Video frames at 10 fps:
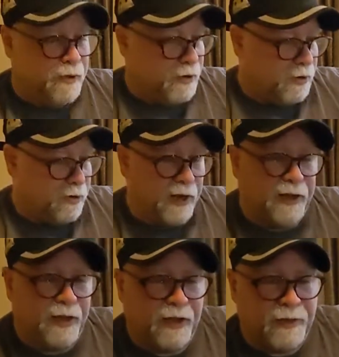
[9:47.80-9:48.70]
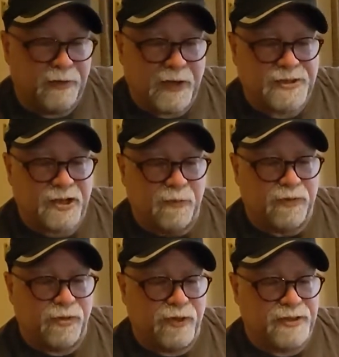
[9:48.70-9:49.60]
All right, and the last couple
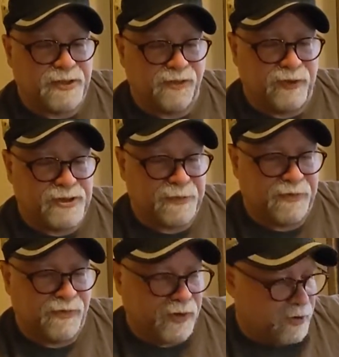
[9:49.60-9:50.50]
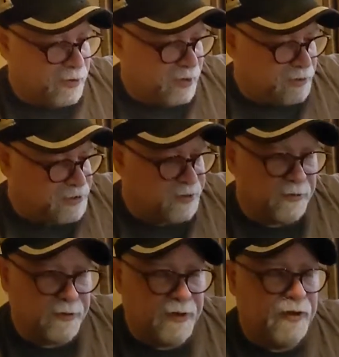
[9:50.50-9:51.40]
of things to finish up the video here.
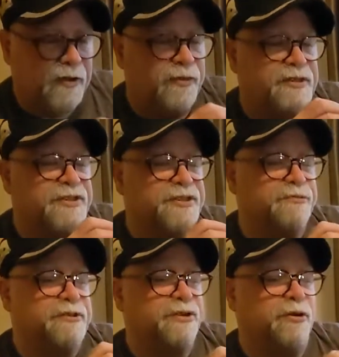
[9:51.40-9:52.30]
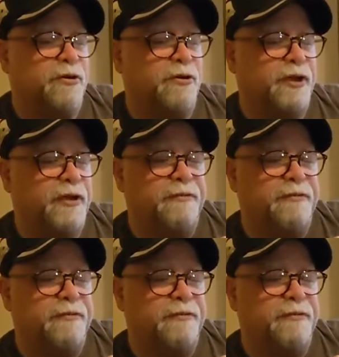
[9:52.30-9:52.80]
So this is what's called a